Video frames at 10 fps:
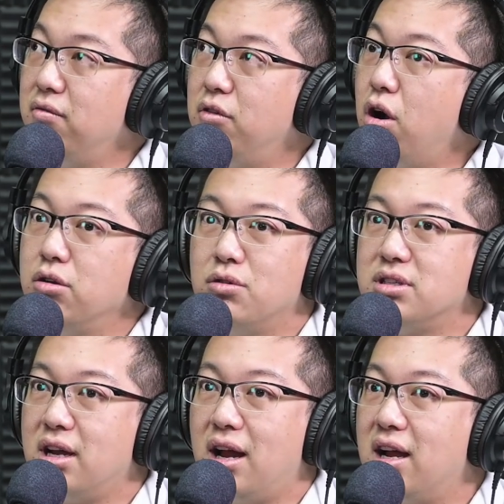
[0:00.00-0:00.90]
God
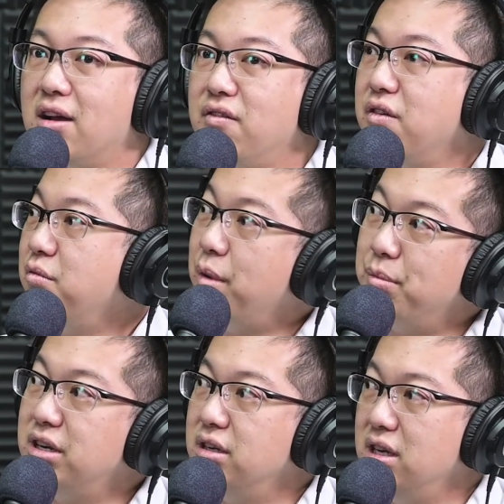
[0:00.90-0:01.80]
knows I can't even
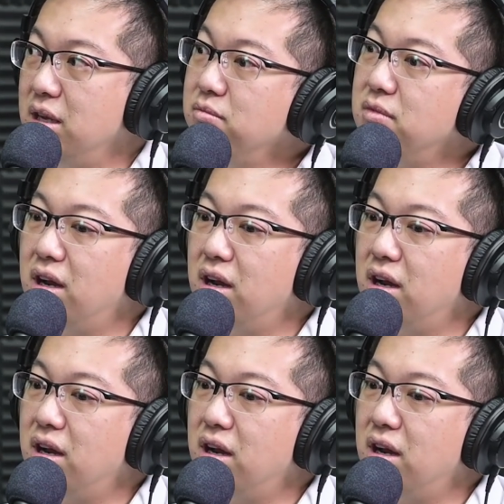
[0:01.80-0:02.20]
remember her name.